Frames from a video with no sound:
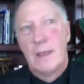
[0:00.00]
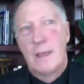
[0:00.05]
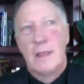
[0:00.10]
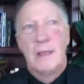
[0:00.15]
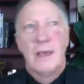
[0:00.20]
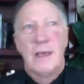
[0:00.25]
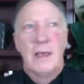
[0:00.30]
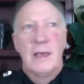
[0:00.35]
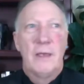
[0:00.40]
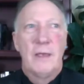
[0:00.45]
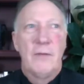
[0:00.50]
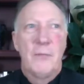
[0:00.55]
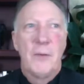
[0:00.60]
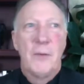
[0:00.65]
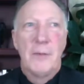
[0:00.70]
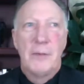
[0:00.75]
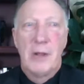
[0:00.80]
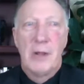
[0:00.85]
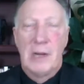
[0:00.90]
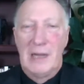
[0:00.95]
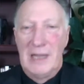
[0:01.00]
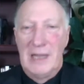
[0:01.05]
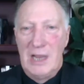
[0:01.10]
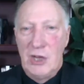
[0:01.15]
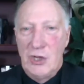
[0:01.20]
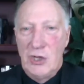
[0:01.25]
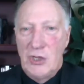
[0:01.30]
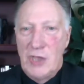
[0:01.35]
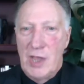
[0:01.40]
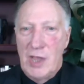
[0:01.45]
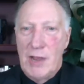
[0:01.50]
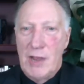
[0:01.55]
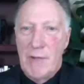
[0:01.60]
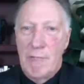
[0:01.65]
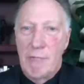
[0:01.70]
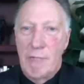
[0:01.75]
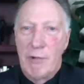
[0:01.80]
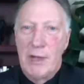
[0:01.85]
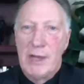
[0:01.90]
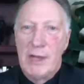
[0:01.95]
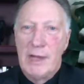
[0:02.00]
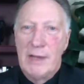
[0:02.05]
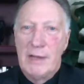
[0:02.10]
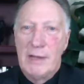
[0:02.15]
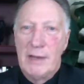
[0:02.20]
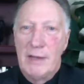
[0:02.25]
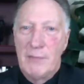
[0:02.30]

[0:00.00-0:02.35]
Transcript: They put them on a leash, they run,